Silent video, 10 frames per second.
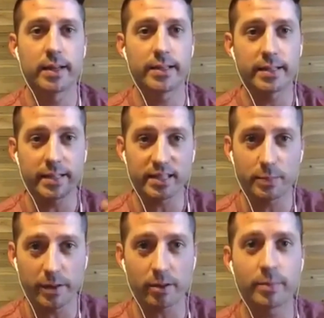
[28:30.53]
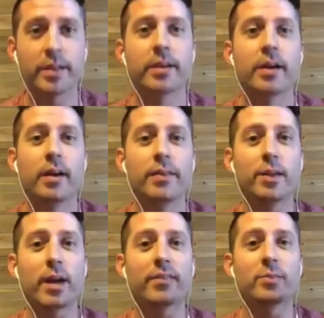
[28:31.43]
It's an experiment
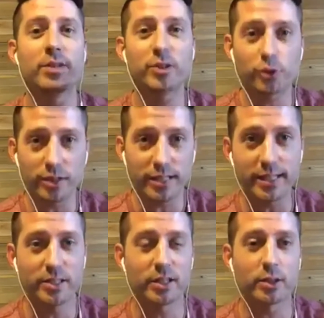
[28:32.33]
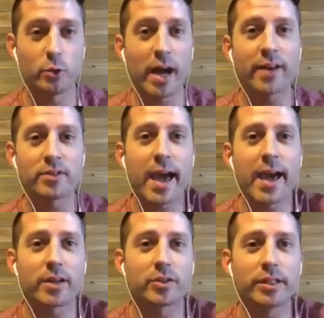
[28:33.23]
that you have to be strategic. You have to
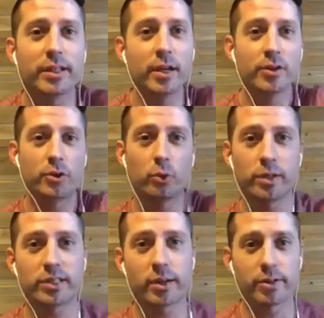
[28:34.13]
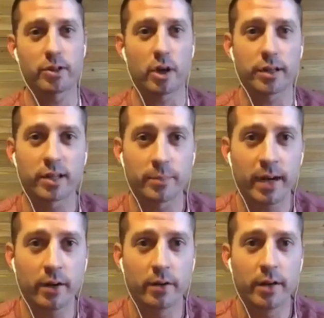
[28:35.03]
actually do what Sarah's talking
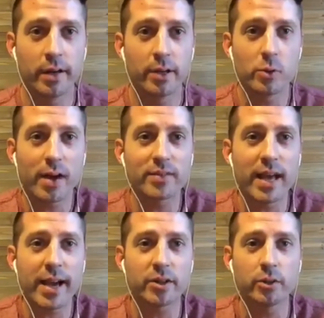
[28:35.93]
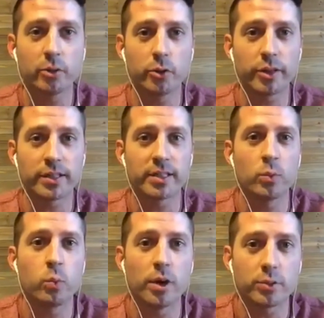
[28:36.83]
about, and you have to actually look and
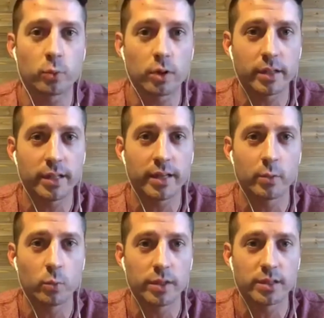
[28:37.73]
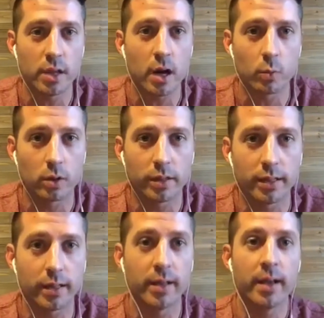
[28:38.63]
see what's working and what's not
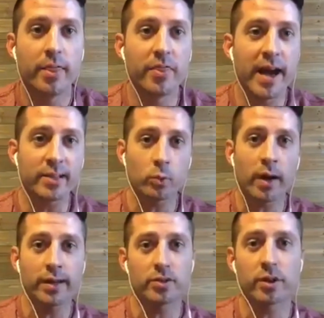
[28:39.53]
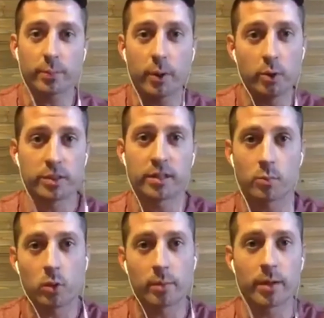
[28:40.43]
working. That's why I started
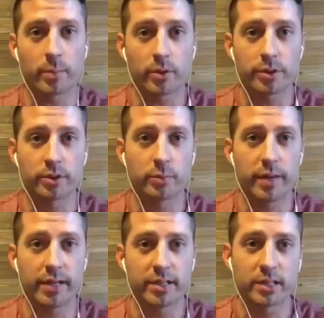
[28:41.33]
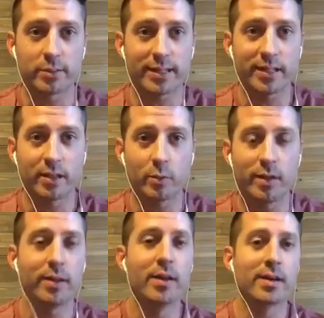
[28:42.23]
posting more on my personal page, because I was like, you know
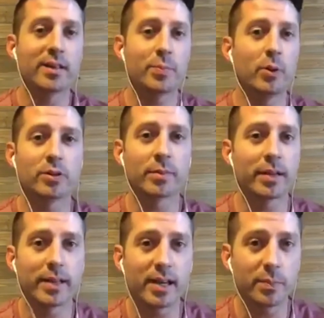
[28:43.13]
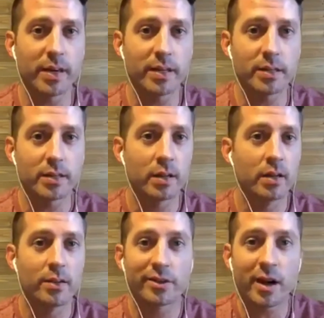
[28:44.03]
what? These posts on my like pages,
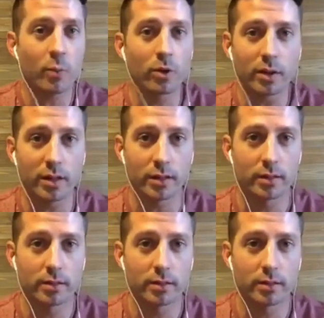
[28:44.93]
they're not working.